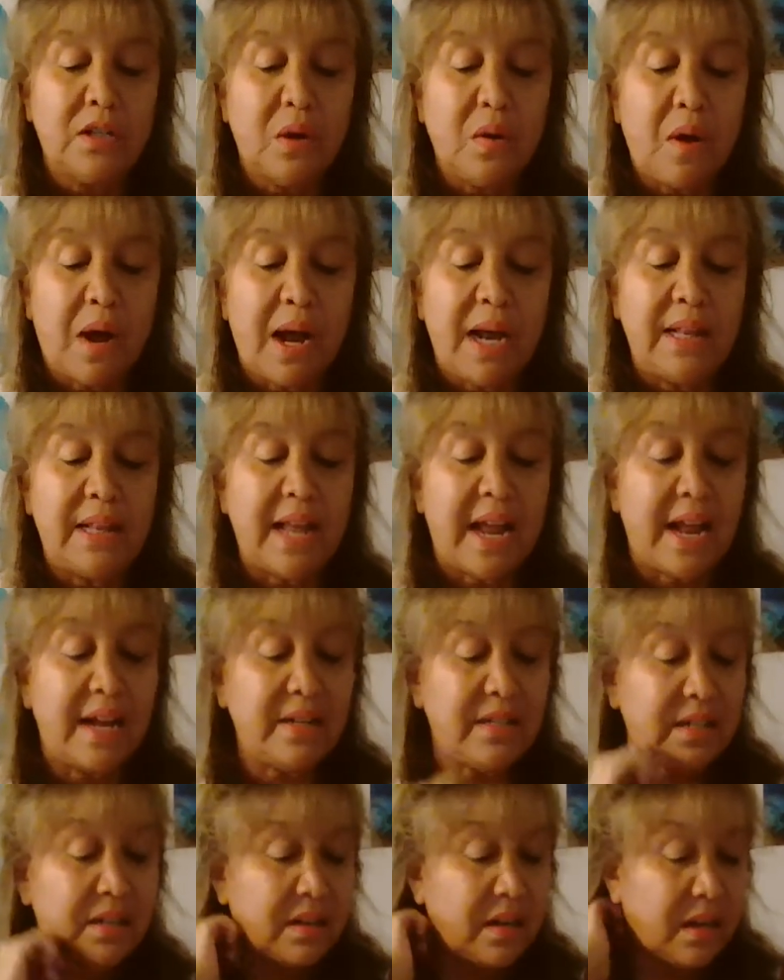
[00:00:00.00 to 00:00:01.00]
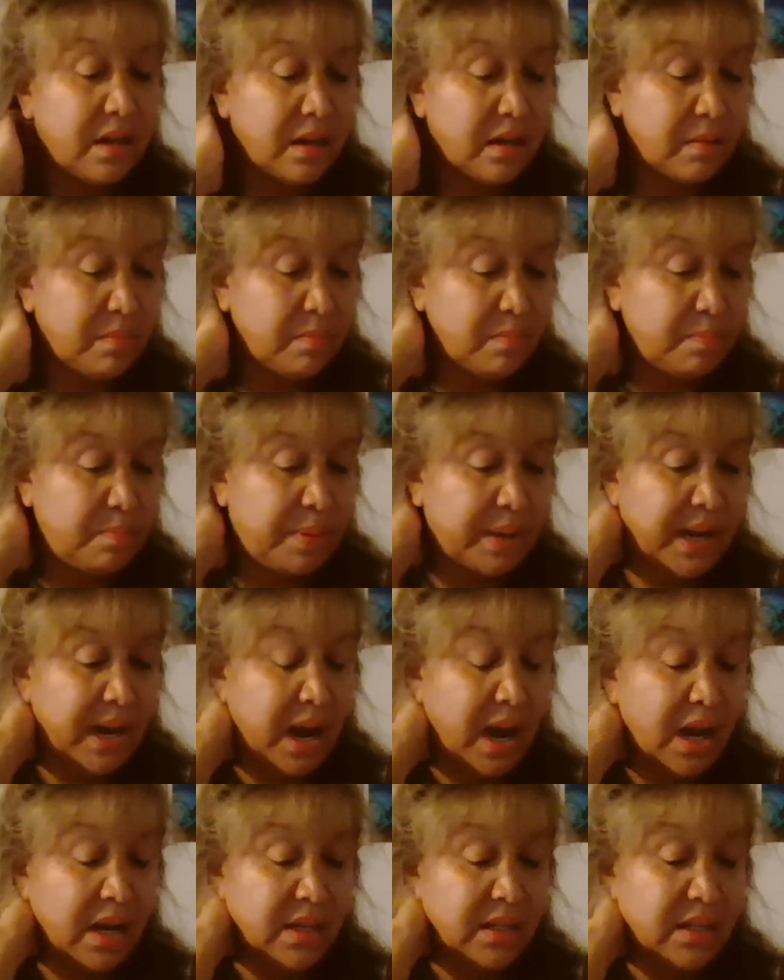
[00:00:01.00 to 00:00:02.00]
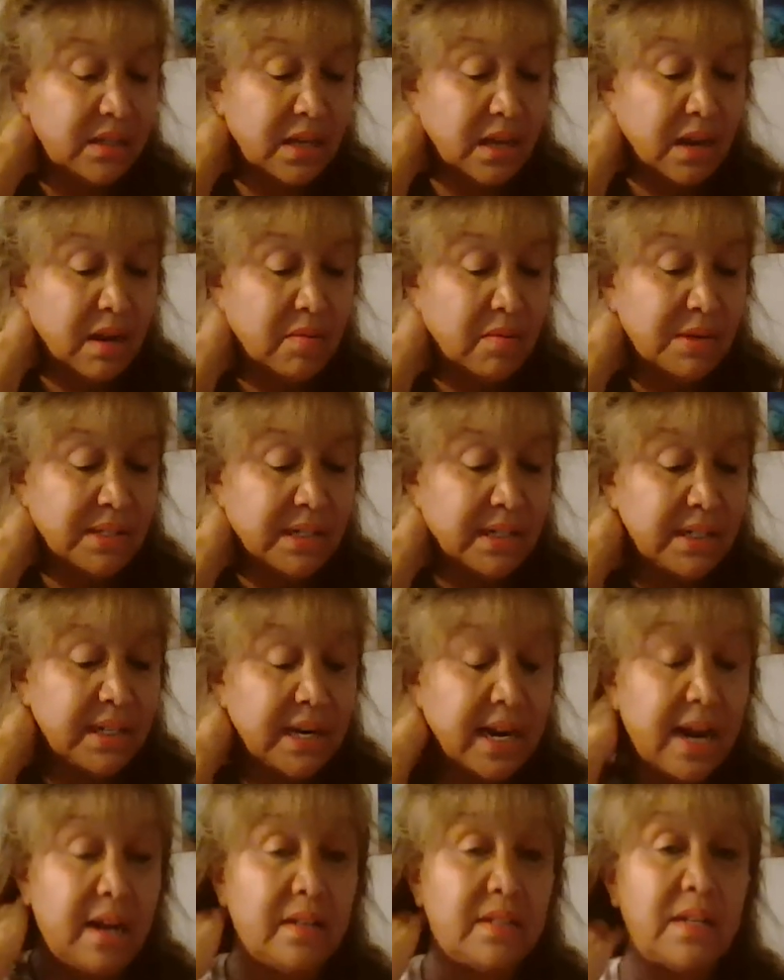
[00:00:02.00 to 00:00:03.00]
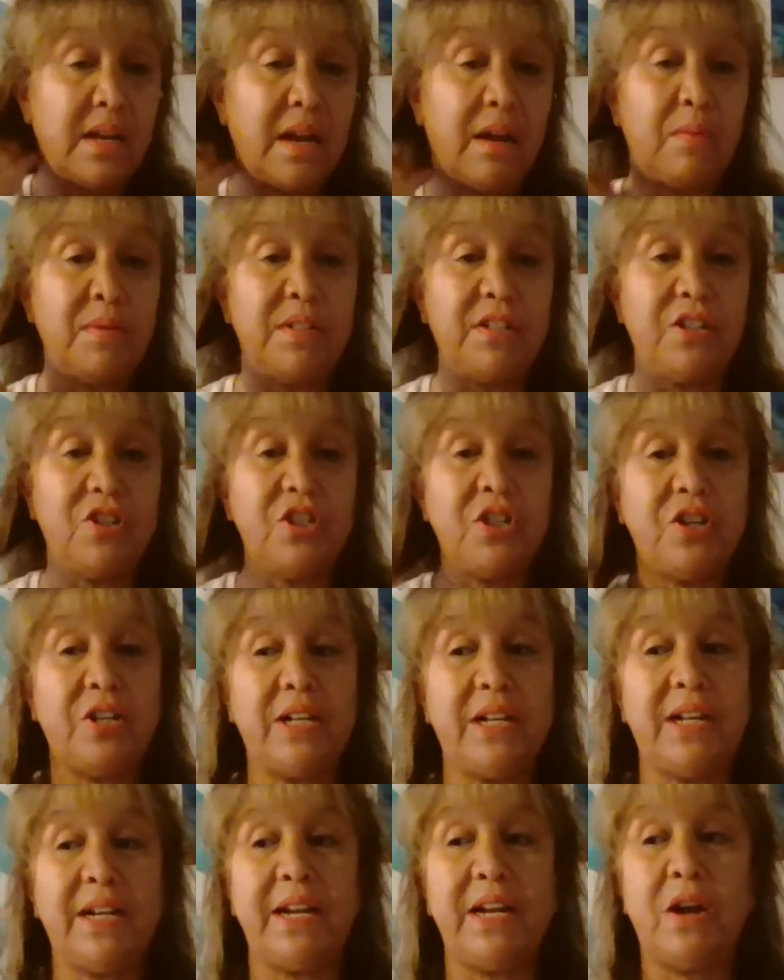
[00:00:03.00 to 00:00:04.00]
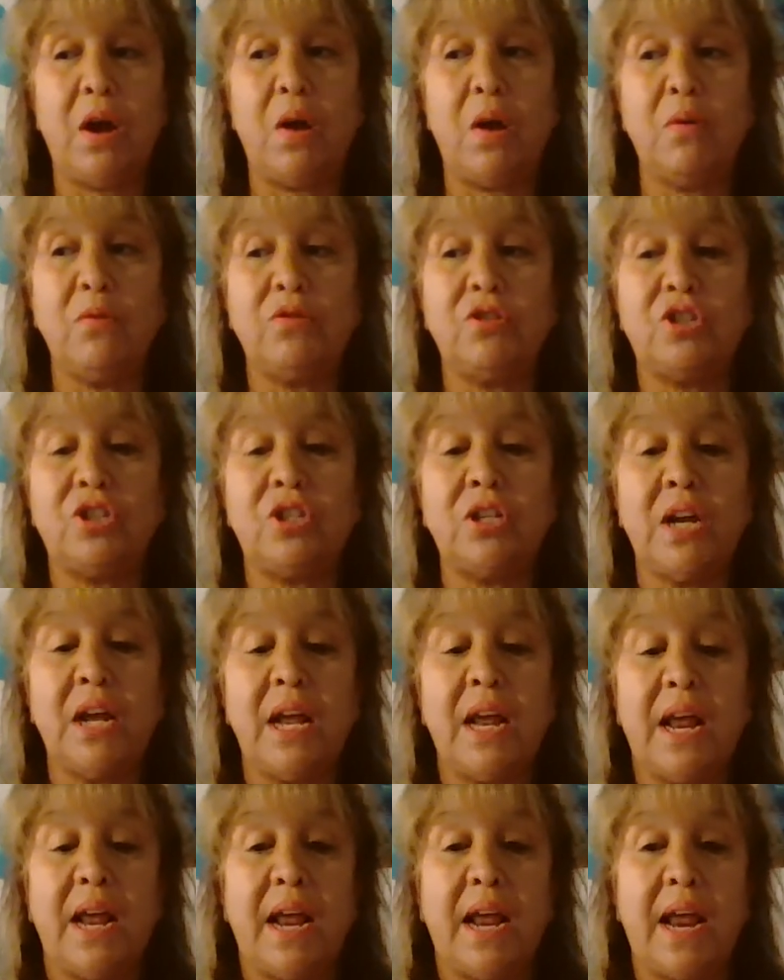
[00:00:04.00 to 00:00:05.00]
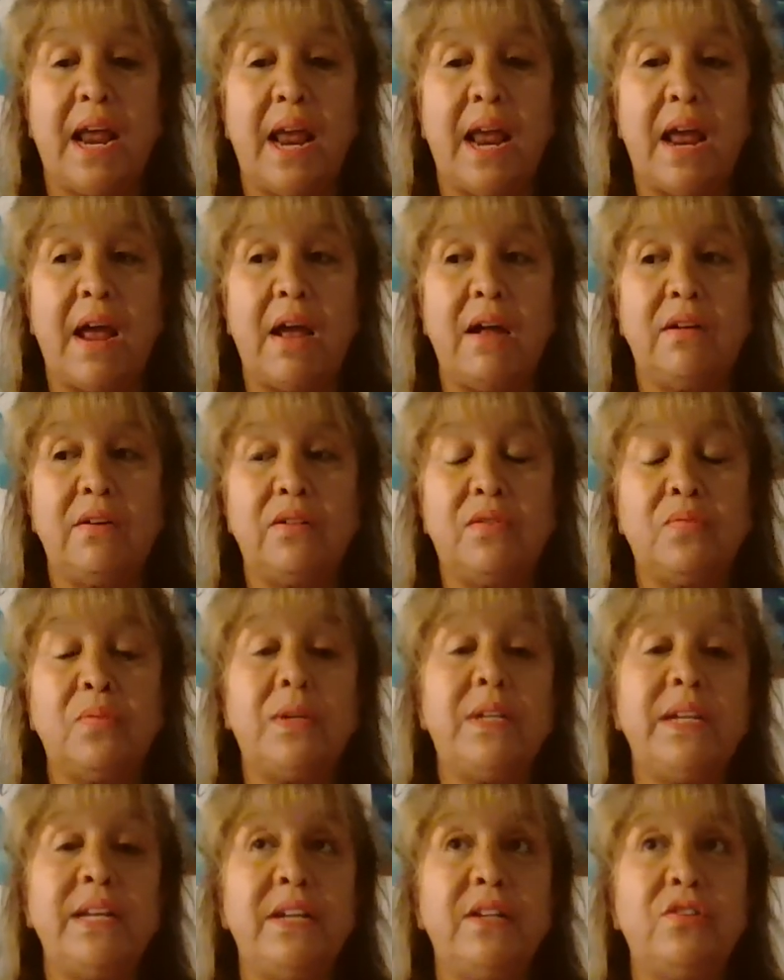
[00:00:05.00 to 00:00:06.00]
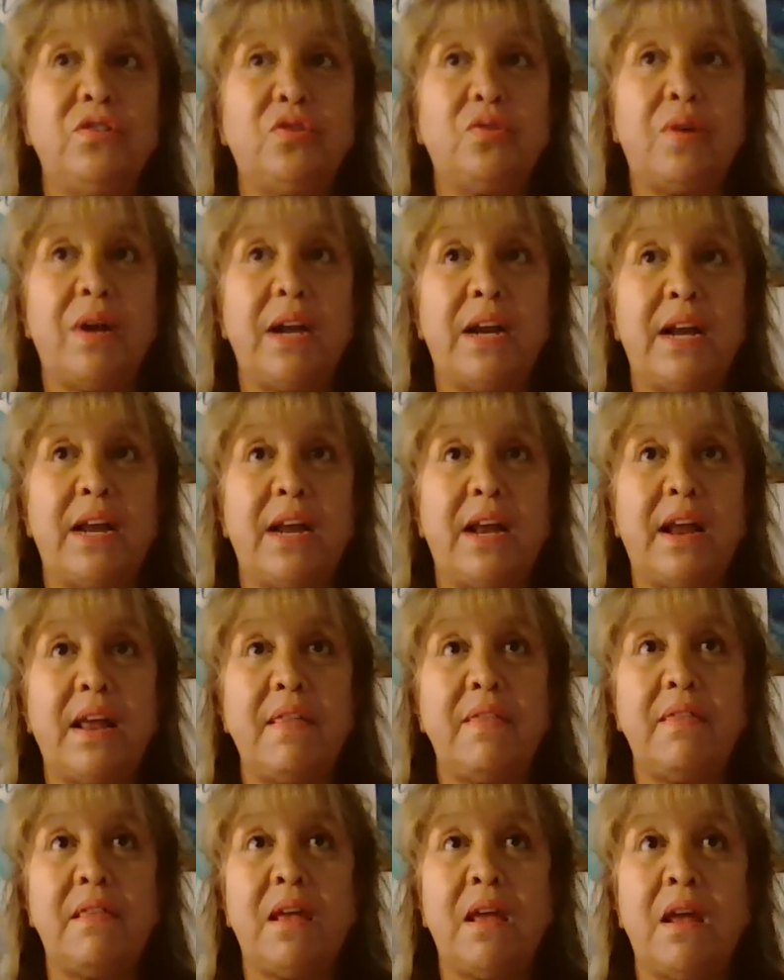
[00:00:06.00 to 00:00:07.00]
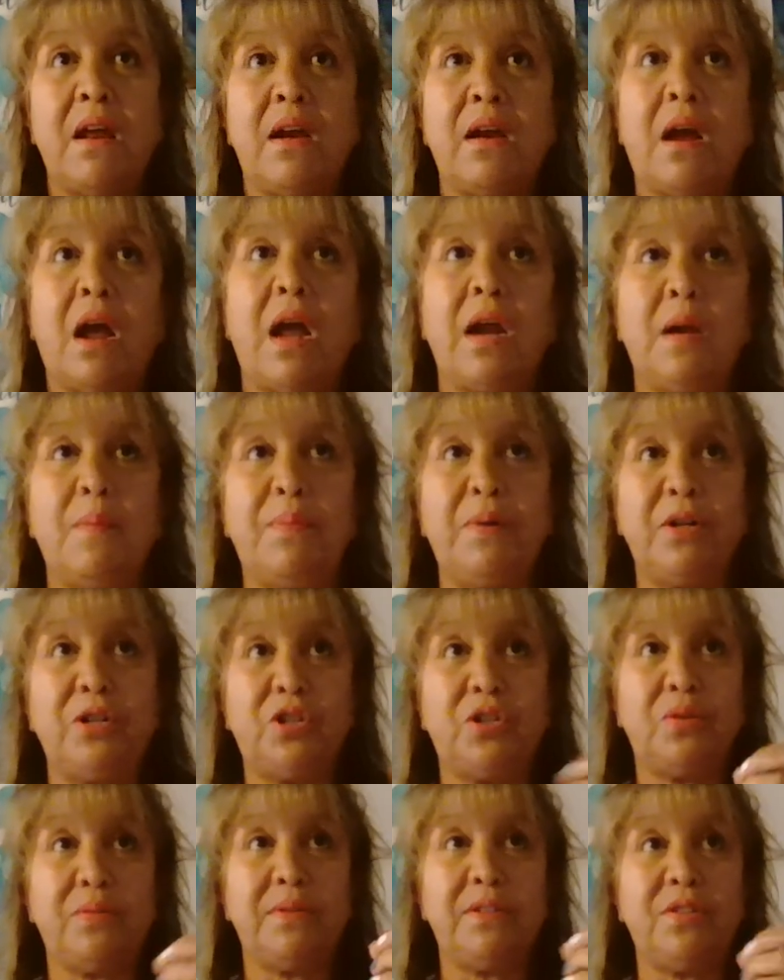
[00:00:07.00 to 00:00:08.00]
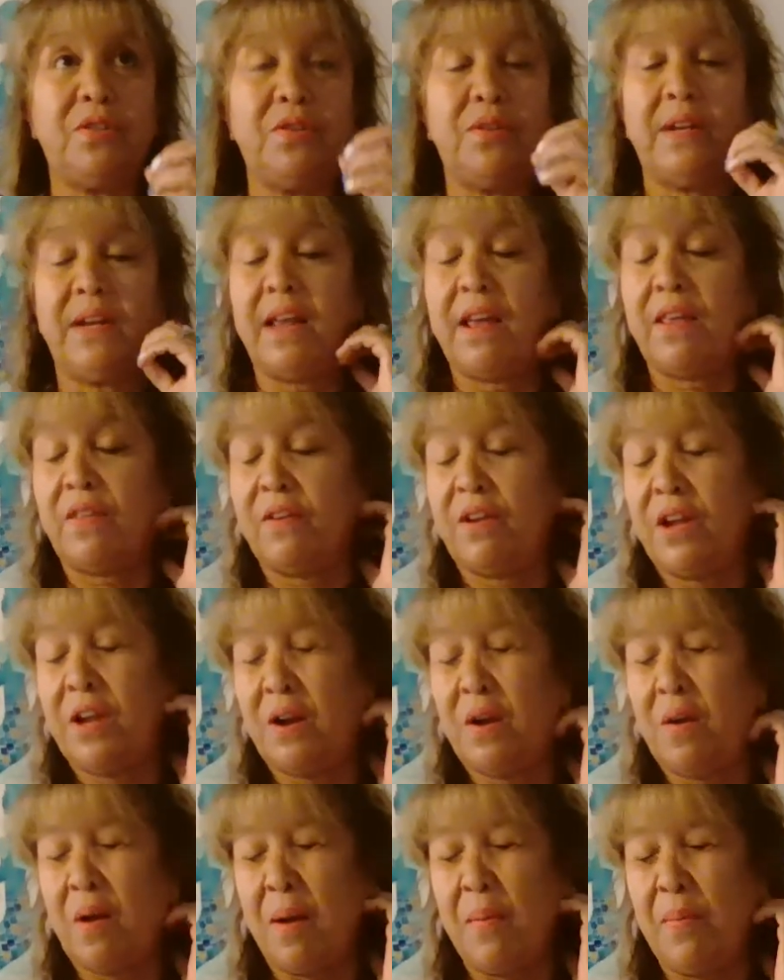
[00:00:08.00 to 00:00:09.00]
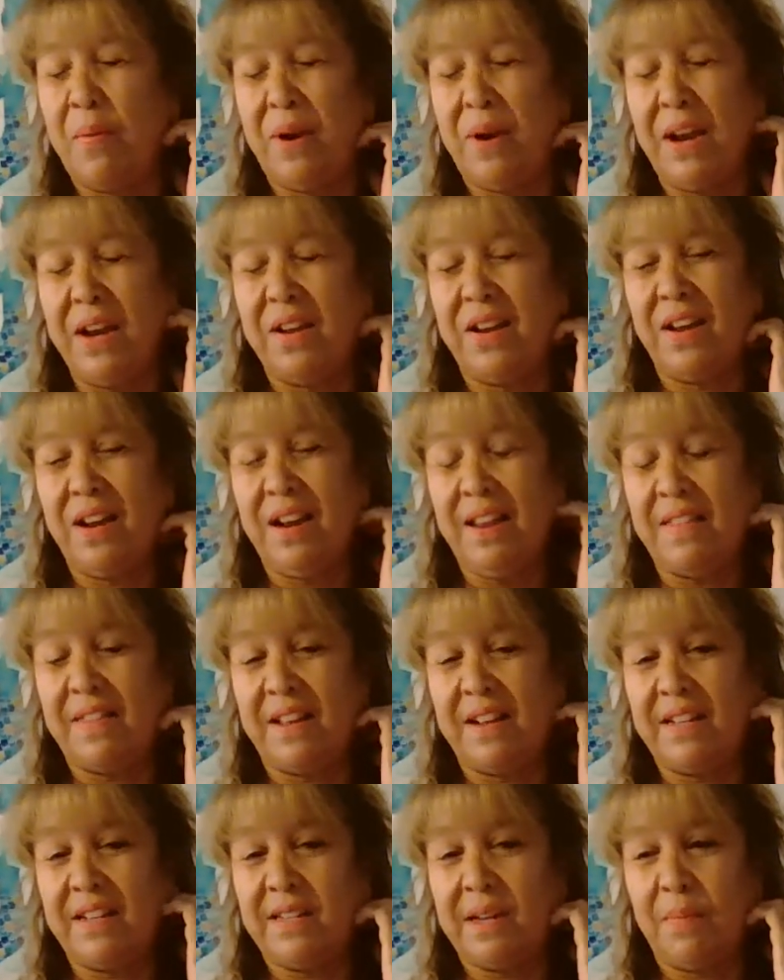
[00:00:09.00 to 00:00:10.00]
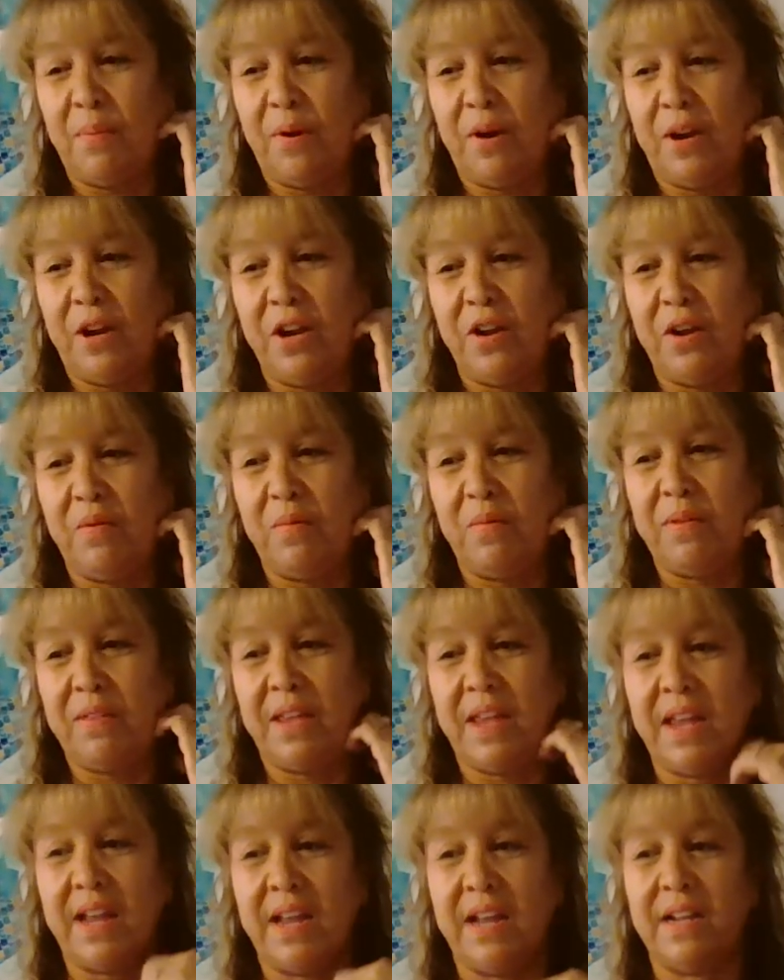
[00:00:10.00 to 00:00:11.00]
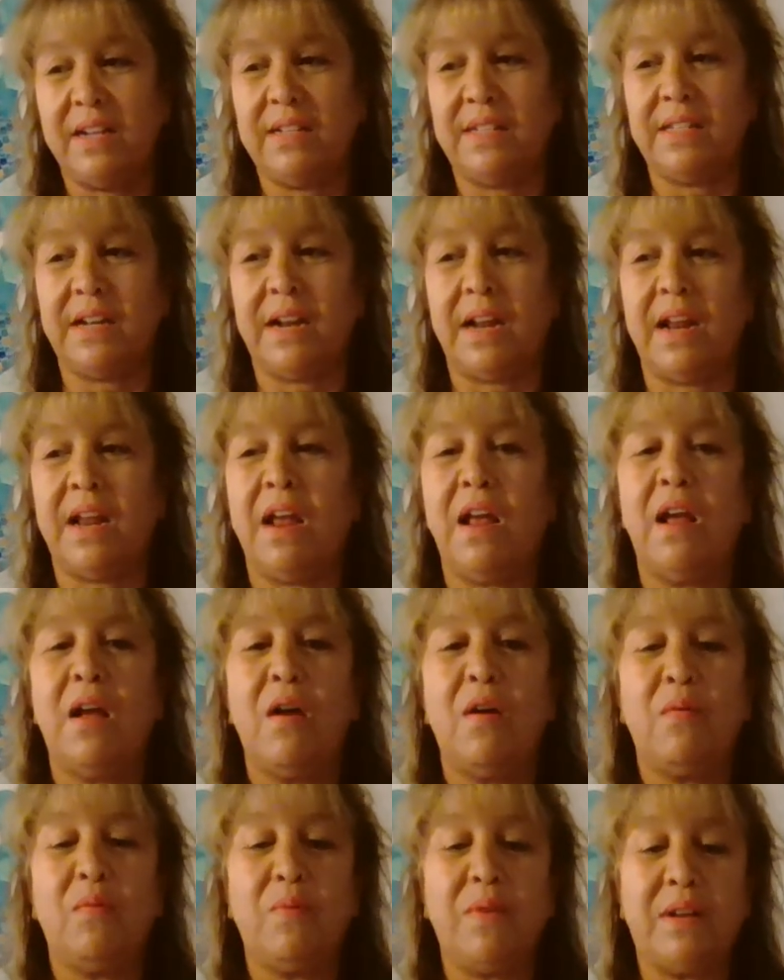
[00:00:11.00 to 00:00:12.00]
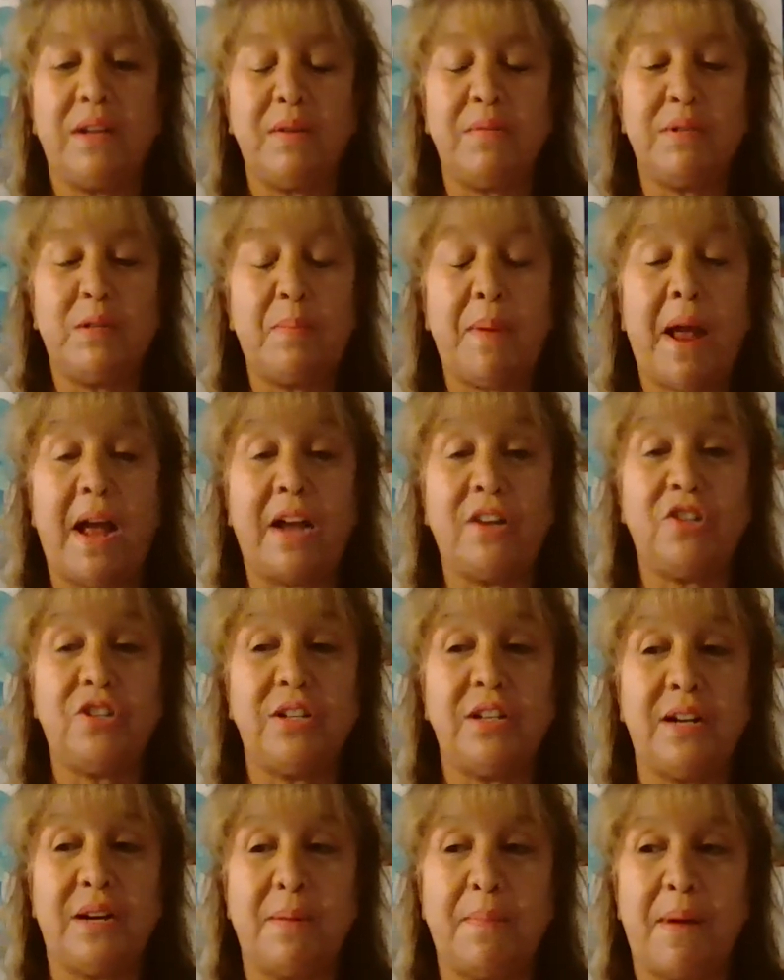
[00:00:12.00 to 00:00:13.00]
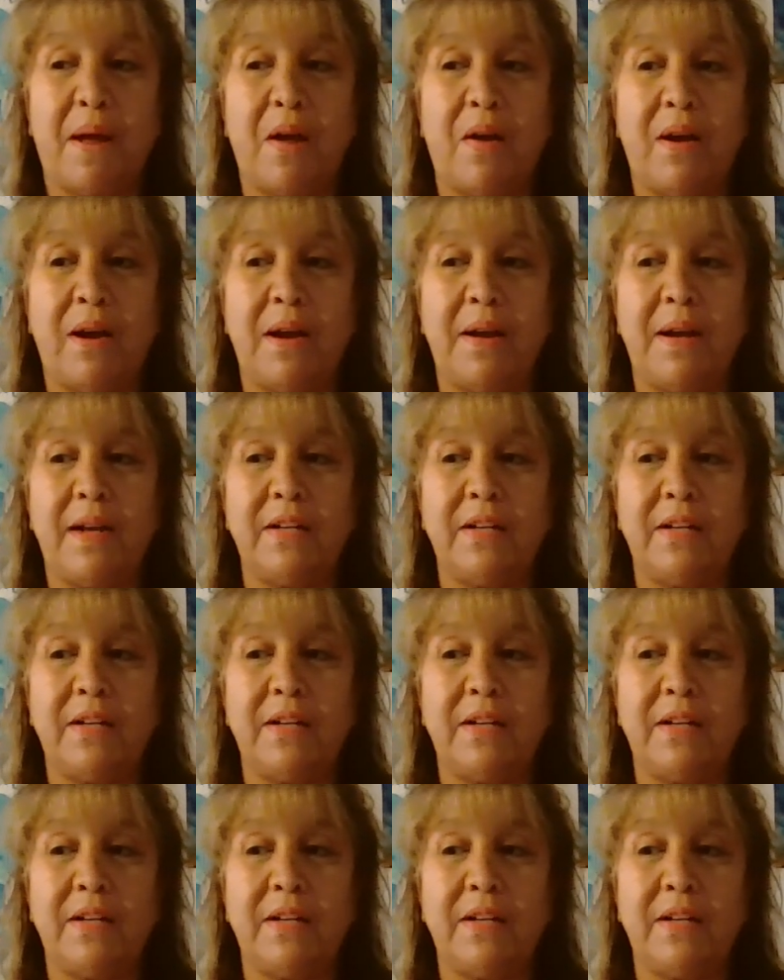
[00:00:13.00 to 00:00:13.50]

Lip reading: So I landed, because I was in dance, I was a cheerleading coach and really enjoyed it. And then kind of put two and two together. I'm pretty good at this. I'm pretty good with kids and I really passionate about it.